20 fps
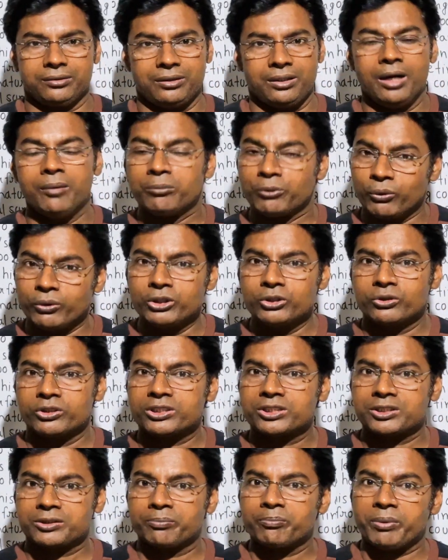
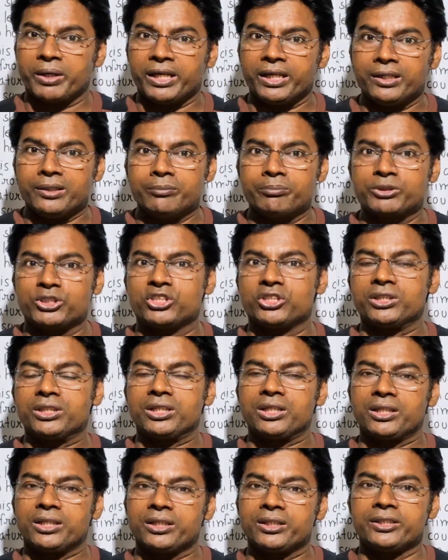
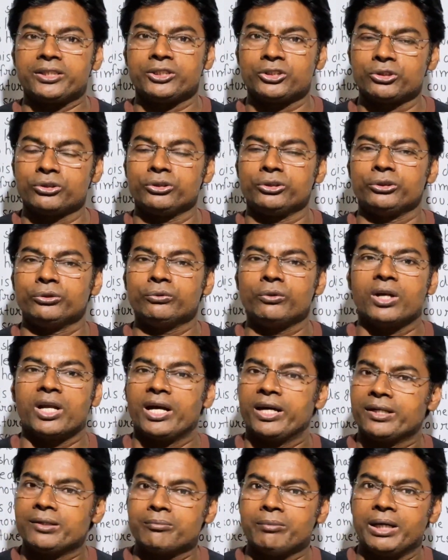particularly to you
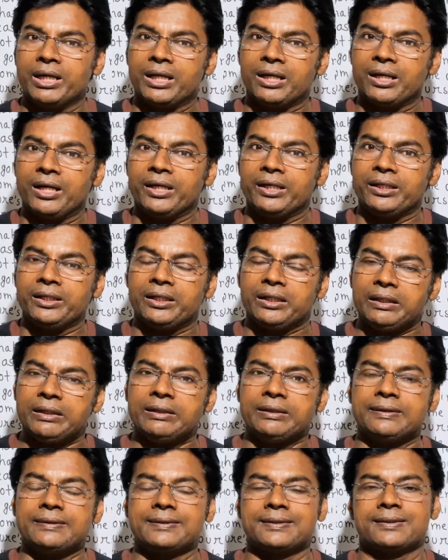line by line
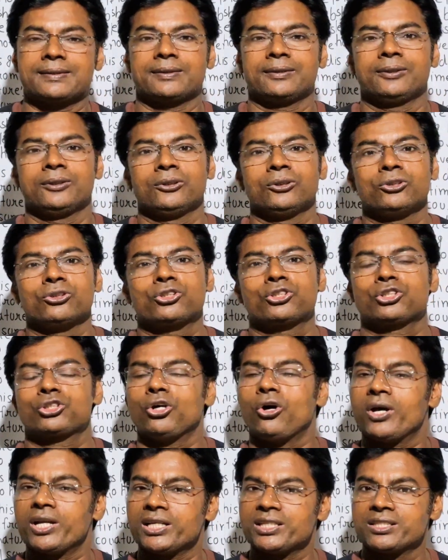is
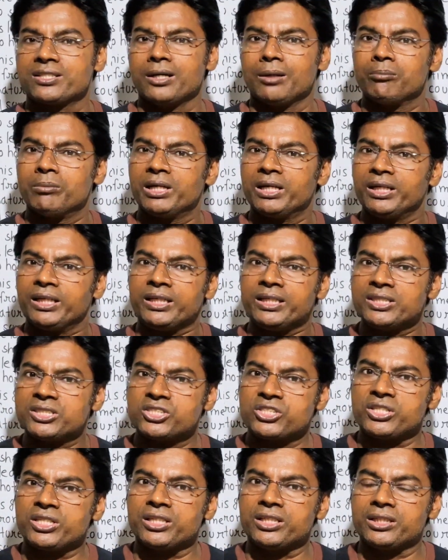sonnet number
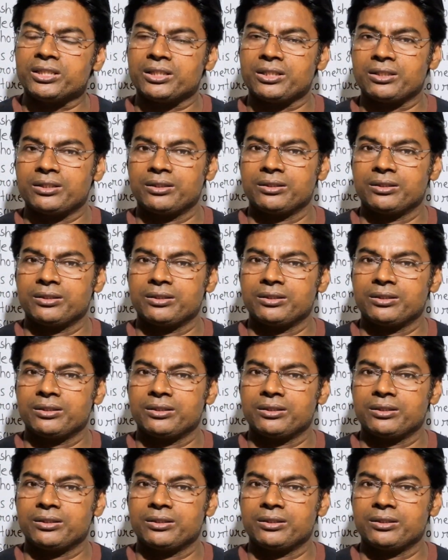18.